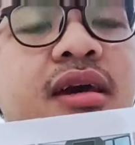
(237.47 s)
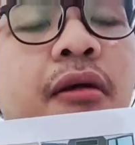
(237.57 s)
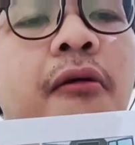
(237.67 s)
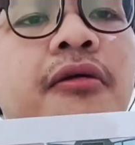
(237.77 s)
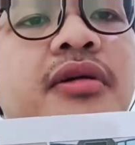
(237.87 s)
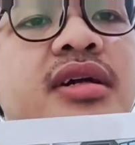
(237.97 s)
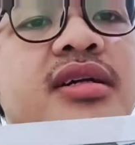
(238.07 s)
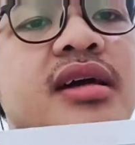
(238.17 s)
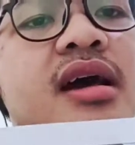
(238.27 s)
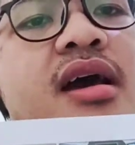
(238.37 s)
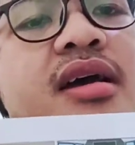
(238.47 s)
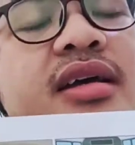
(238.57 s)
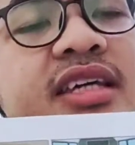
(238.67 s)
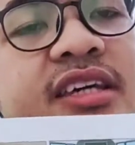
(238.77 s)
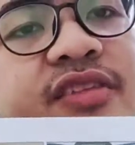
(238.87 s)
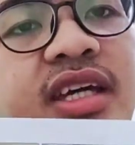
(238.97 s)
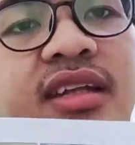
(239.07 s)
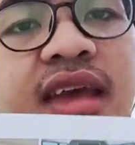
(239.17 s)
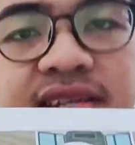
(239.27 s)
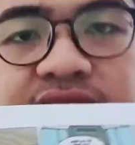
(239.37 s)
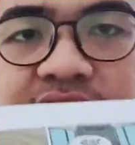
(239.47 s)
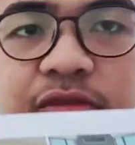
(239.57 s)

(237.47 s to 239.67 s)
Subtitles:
or giving and asking